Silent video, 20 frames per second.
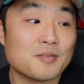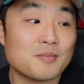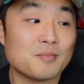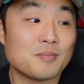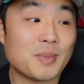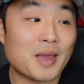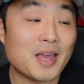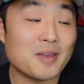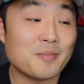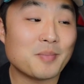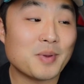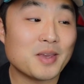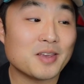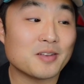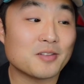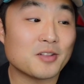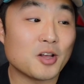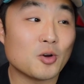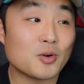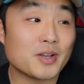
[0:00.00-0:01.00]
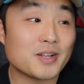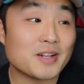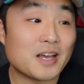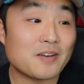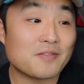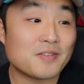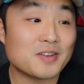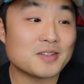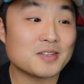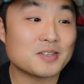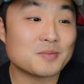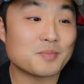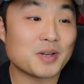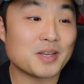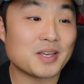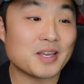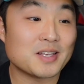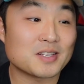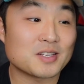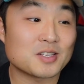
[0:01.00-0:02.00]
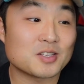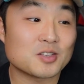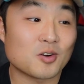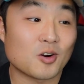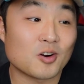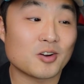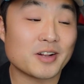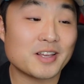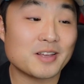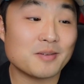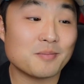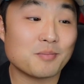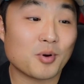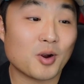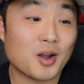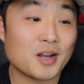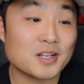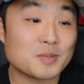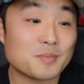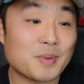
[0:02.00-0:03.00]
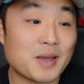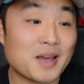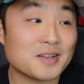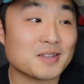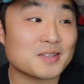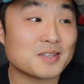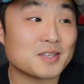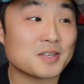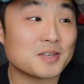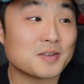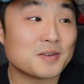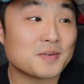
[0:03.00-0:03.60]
Maybe Logan Evans, but he's a starting prospect.